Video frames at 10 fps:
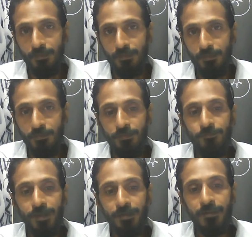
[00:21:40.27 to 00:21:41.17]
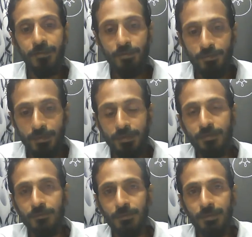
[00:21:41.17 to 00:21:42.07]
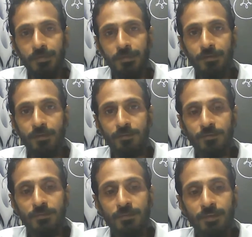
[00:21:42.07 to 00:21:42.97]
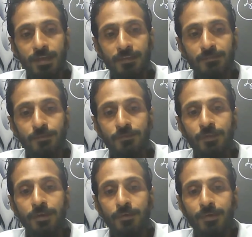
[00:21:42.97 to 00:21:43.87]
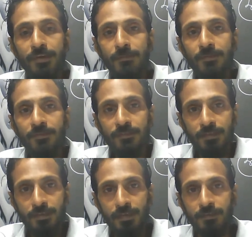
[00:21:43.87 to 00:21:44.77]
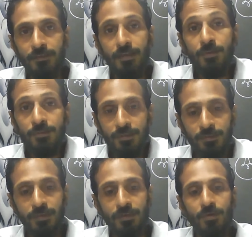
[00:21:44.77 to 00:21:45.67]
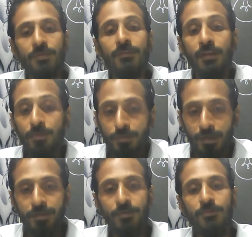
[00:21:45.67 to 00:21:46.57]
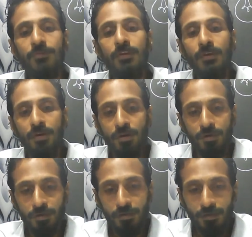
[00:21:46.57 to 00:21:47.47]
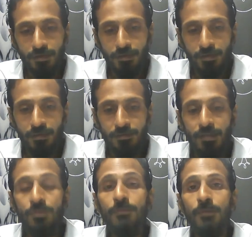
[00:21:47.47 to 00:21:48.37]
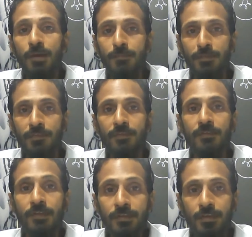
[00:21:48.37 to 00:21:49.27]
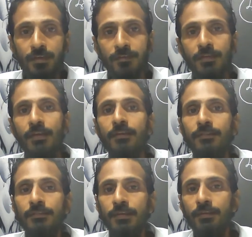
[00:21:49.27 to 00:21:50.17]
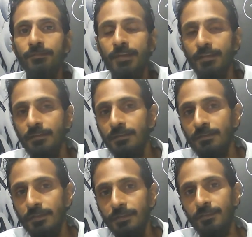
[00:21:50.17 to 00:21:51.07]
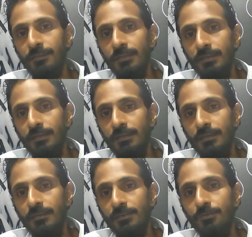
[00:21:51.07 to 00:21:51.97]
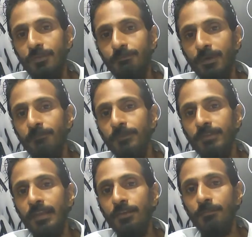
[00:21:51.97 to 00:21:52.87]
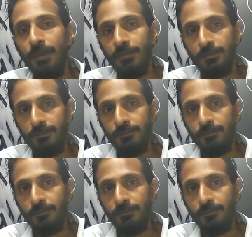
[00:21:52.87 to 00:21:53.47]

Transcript: So they fanned it out like a particular constituency has about 15 to 20% Chettiar, Telugu Chettiar, or Telugu Naidus, or Telugu Brahmins, Reddiyas. See, they have taken this to whip up the Telugu passion,